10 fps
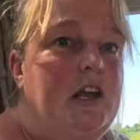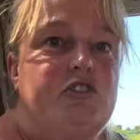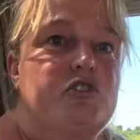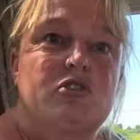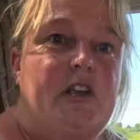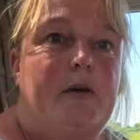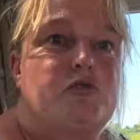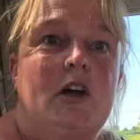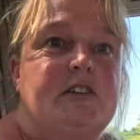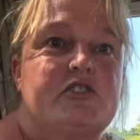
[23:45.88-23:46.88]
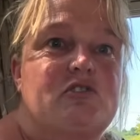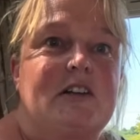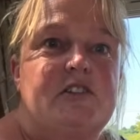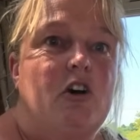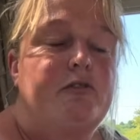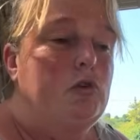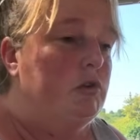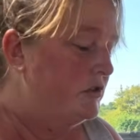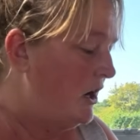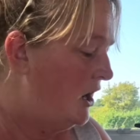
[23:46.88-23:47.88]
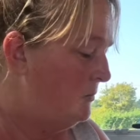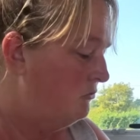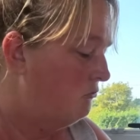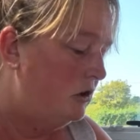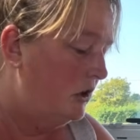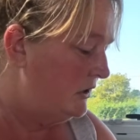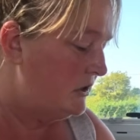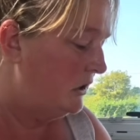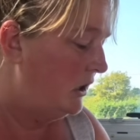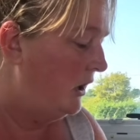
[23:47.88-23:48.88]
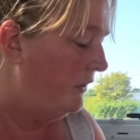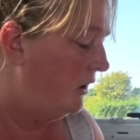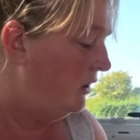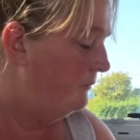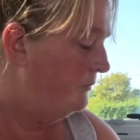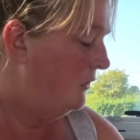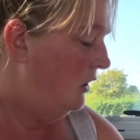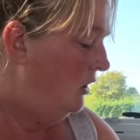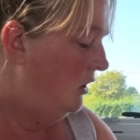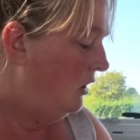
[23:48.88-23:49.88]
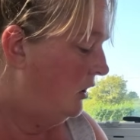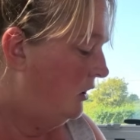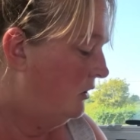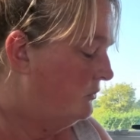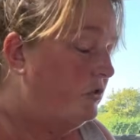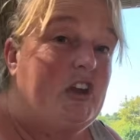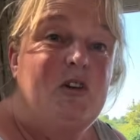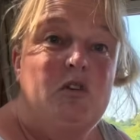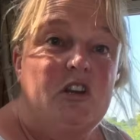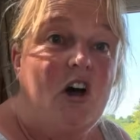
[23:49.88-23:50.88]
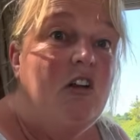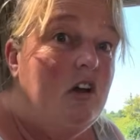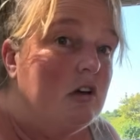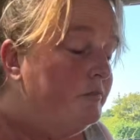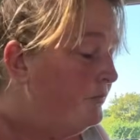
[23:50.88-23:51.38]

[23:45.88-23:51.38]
he just kept trying to squat it off all the time. He really didn't like that. Same with the collar.